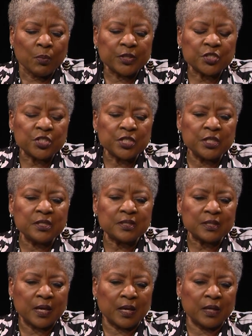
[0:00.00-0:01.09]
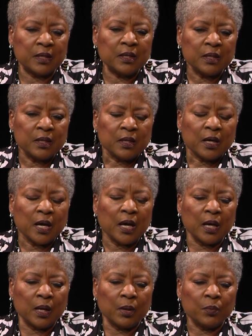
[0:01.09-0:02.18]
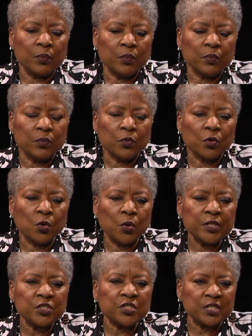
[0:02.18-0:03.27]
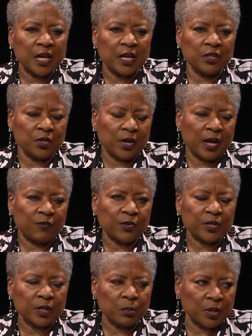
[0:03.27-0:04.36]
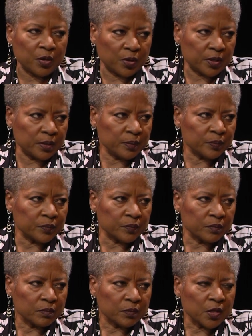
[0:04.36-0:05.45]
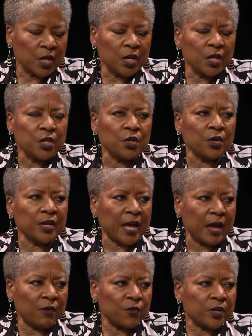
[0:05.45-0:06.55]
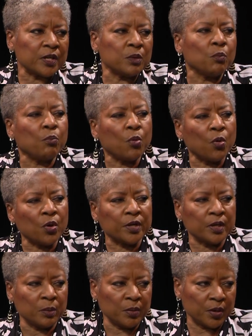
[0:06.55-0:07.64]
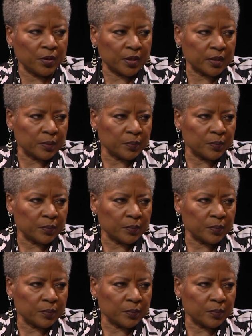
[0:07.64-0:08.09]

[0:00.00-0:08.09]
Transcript: But she said, quit saying you're African American. You're an African born in America.